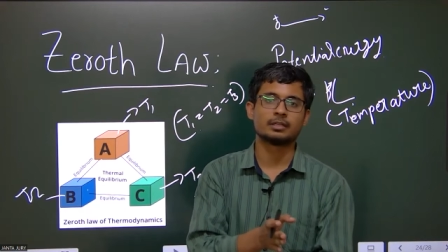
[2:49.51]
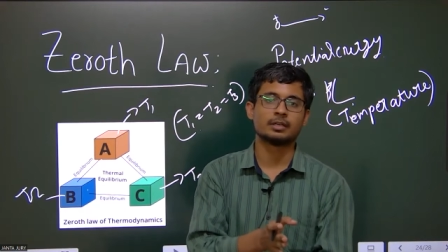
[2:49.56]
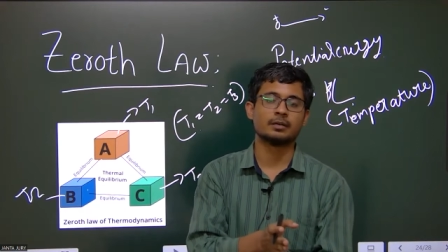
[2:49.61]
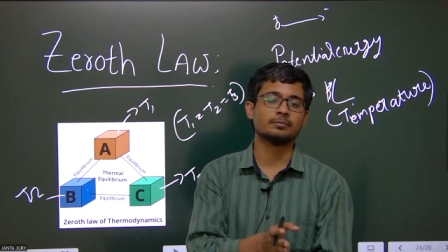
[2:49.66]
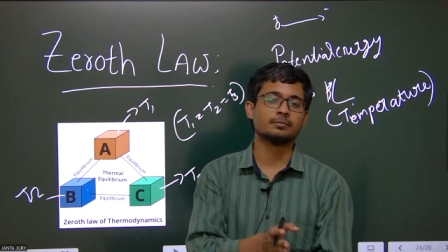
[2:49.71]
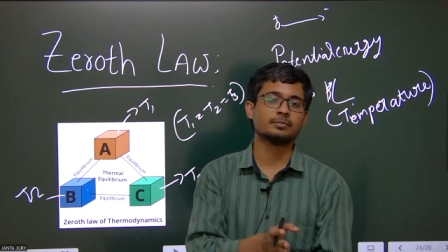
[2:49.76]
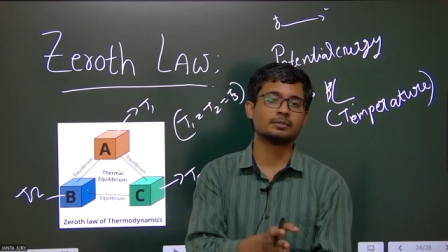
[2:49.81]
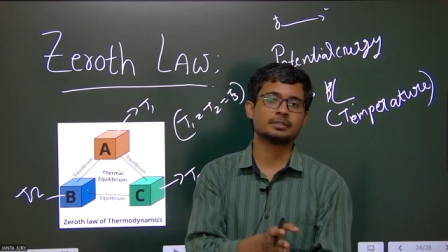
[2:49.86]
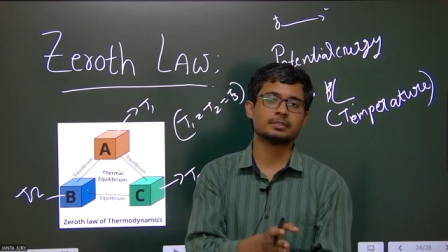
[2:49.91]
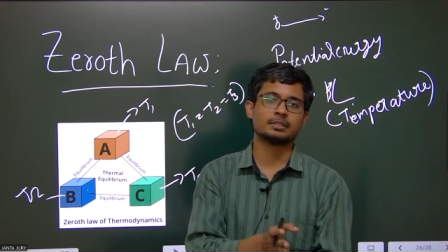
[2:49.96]

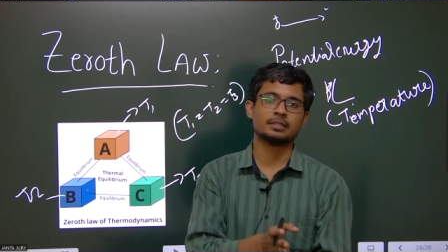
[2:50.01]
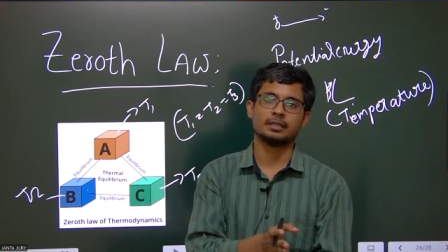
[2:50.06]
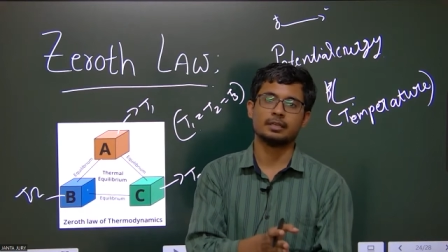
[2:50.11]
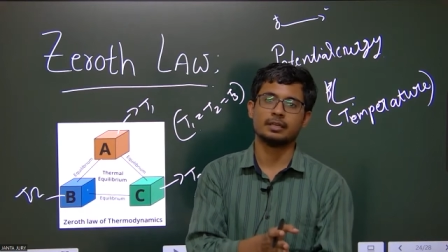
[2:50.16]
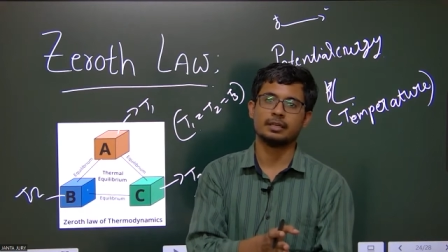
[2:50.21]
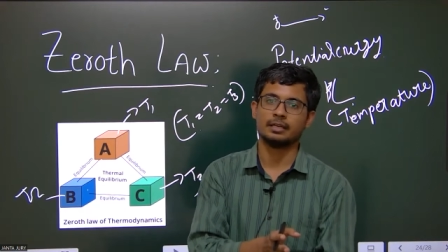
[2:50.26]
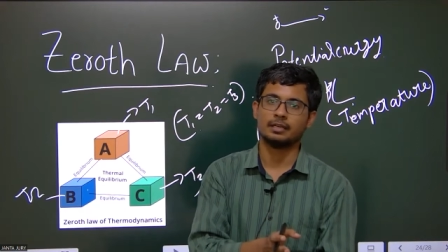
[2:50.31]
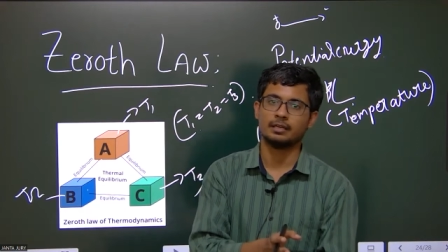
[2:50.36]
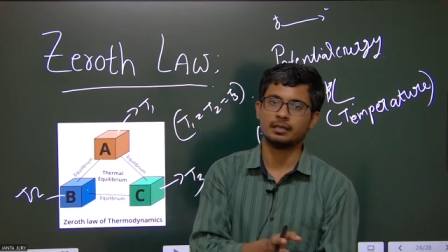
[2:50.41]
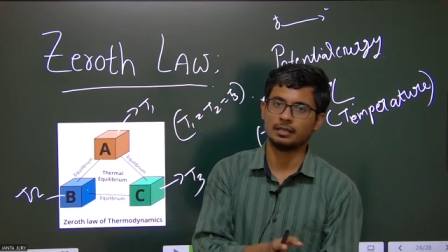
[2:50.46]
comes
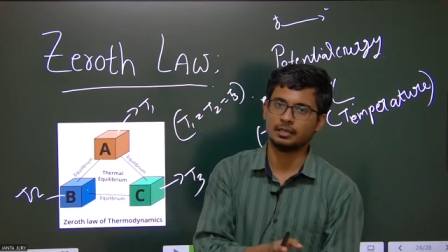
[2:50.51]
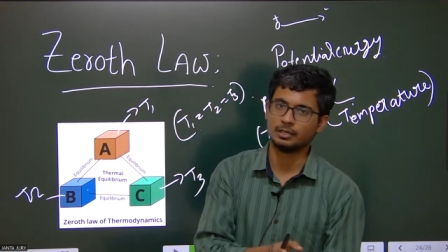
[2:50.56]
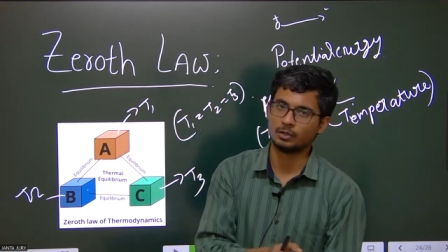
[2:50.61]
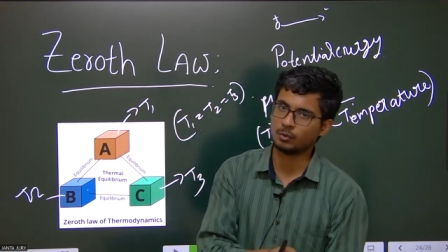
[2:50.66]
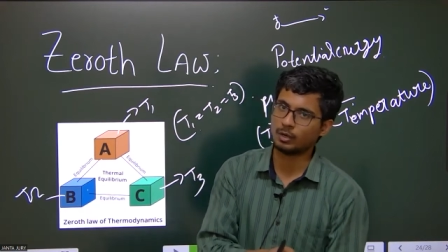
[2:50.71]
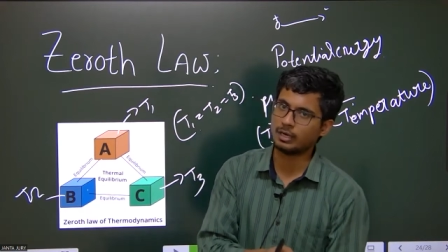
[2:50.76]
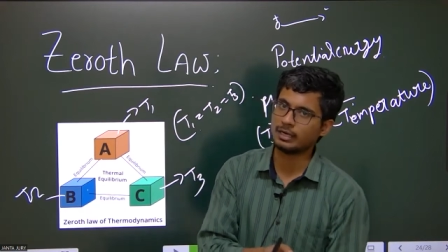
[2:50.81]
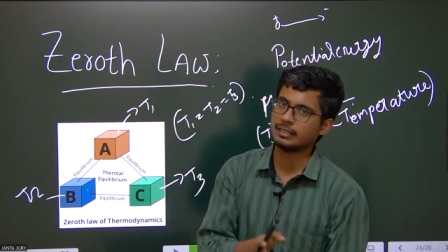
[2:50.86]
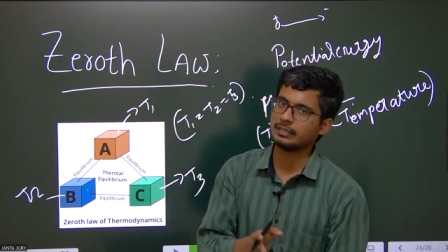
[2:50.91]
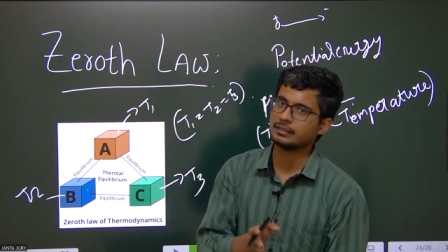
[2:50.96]

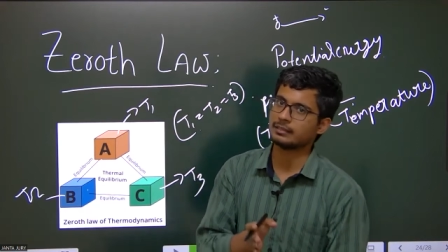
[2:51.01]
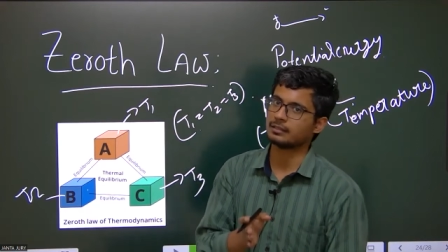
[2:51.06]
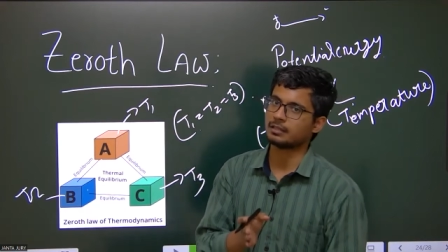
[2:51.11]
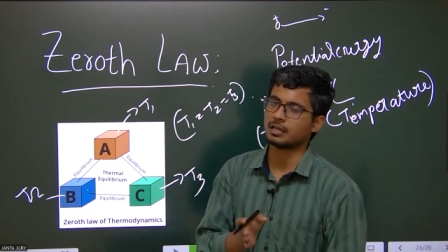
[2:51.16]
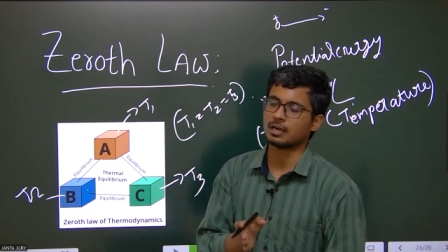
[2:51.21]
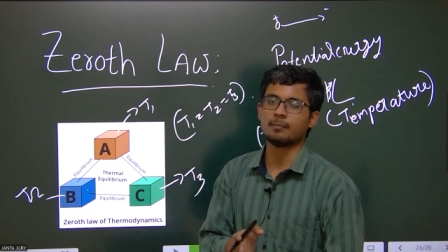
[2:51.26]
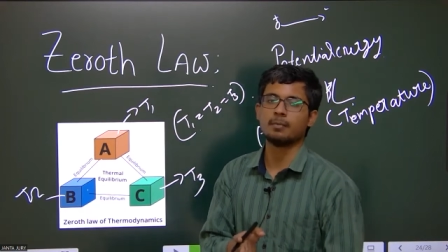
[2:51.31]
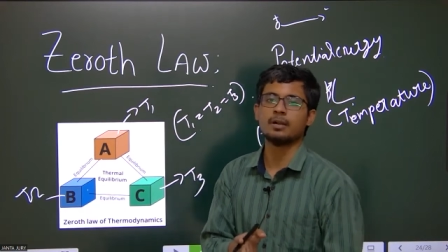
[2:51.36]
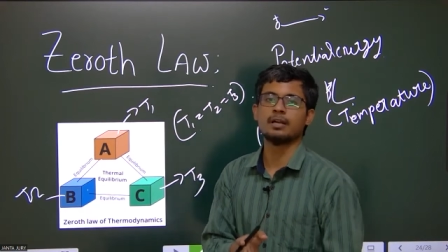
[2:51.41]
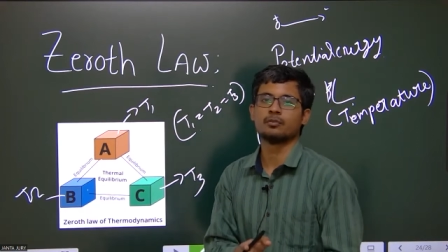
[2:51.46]
into a
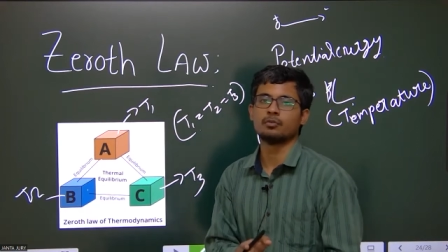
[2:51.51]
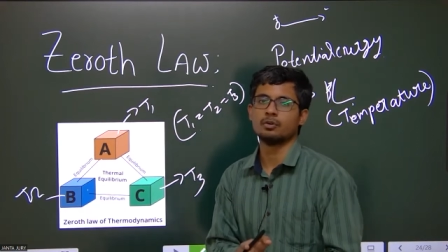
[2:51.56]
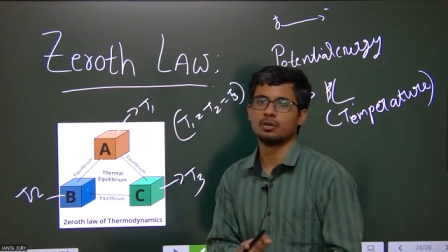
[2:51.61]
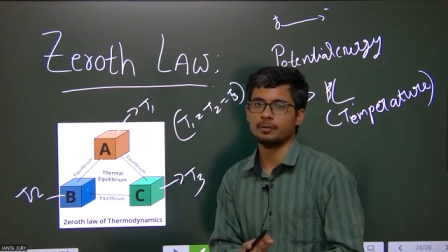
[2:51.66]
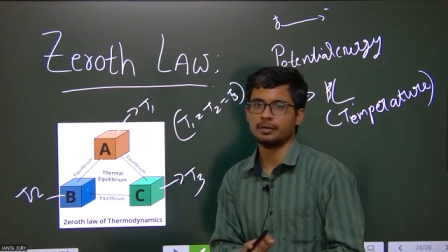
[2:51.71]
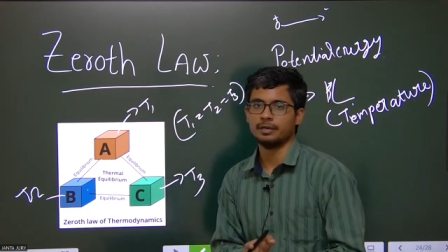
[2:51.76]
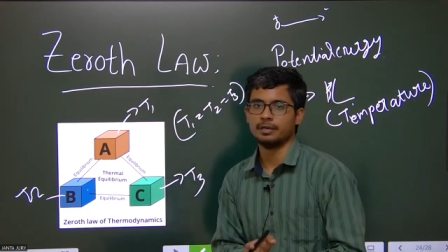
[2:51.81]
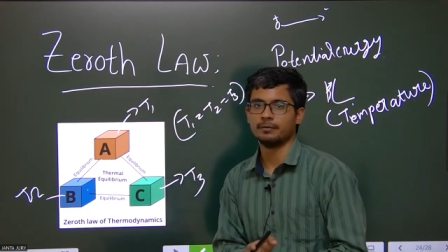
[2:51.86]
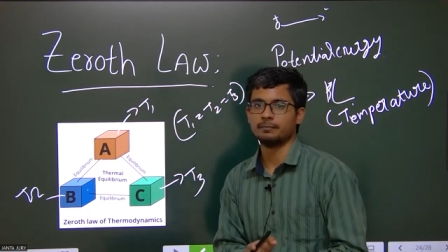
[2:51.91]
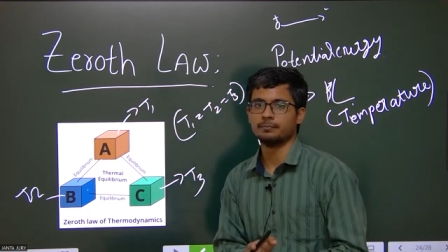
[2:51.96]
thermal
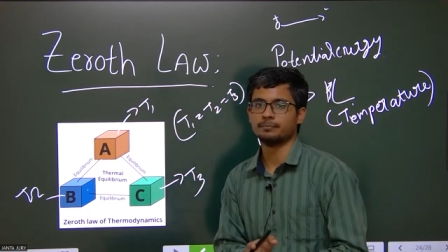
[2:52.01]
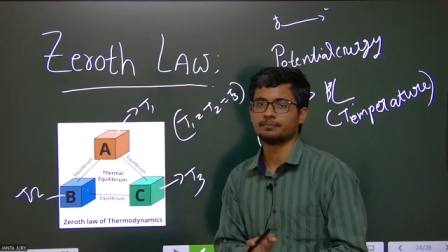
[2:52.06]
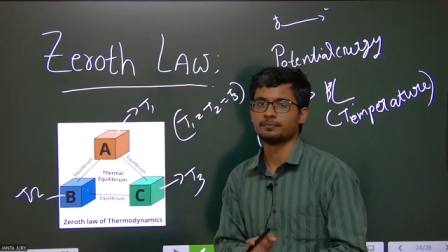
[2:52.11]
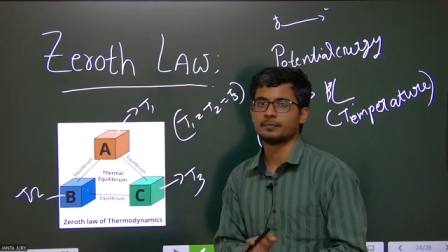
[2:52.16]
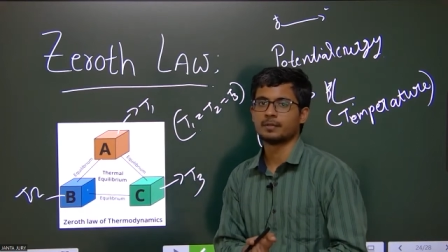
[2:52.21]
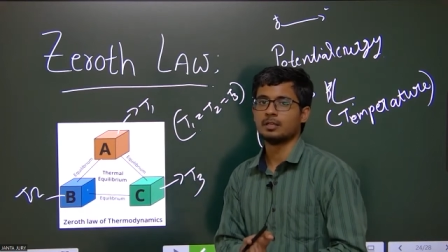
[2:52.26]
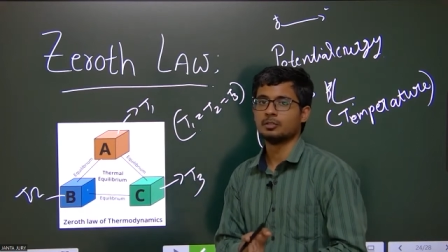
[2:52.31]
equilibrium.